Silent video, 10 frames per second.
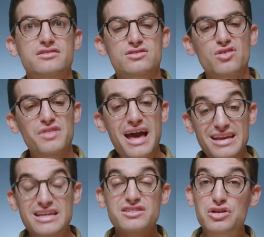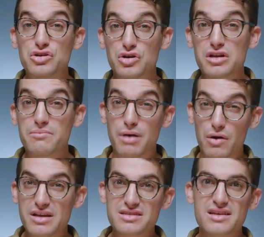So that is a good
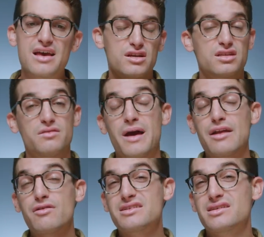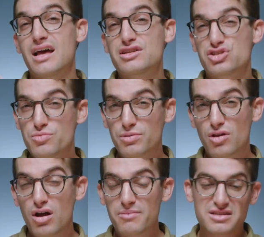bonus. So the battery doesn't last super
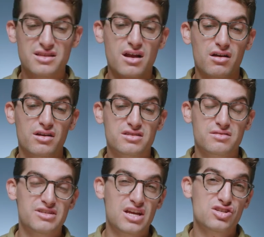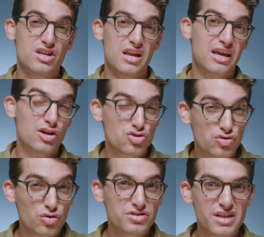long because of the non-customization in a
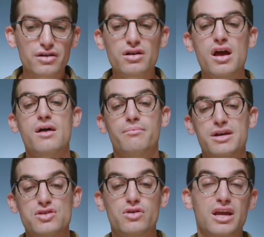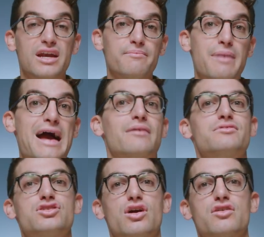control center, but you can get it back up
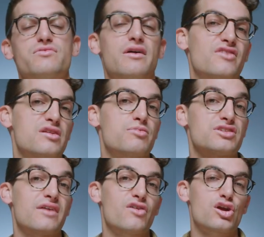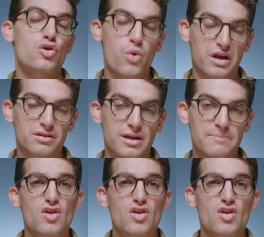to charge around fifty percent very quickly.